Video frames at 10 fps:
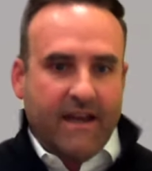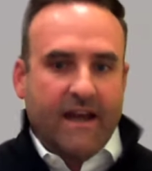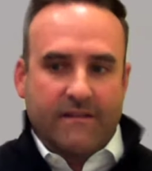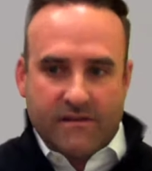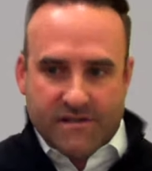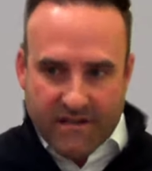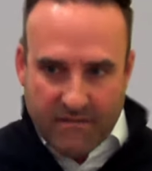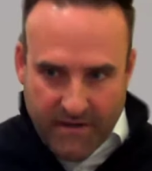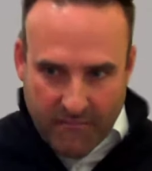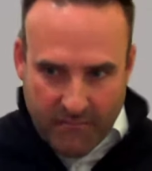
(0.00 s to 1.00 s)
And there's going to
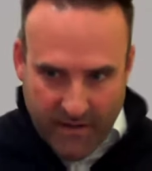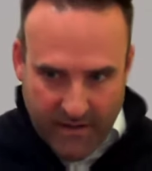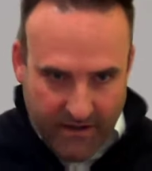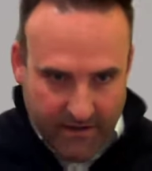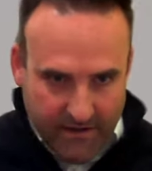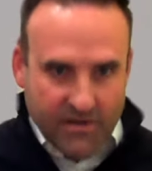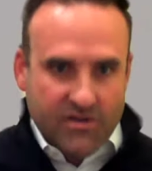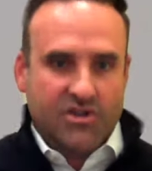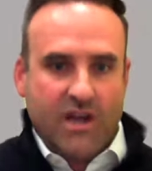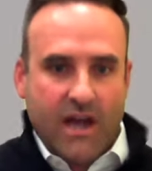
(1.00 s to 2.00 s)
be a big
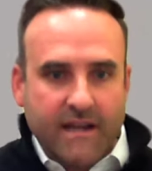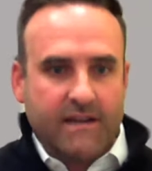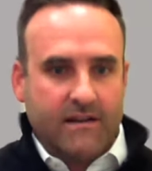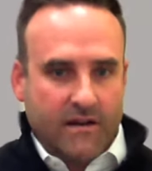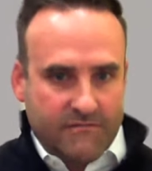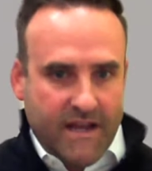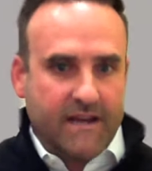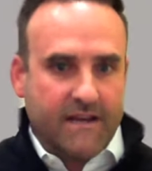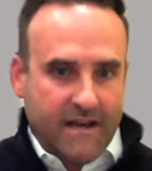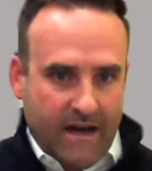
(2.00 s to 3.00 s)
shedding of
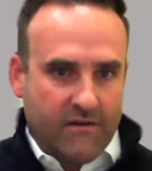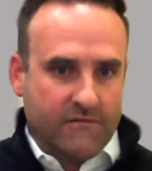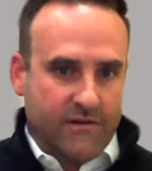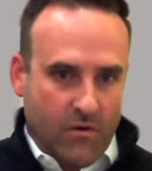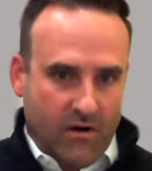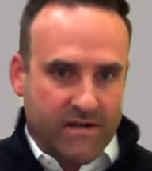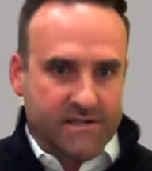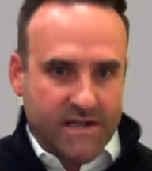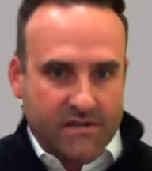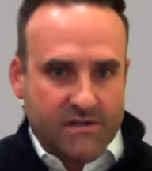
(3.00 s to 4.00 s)
data out of the
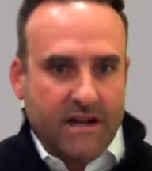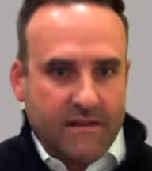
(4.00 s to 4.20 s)
organization. I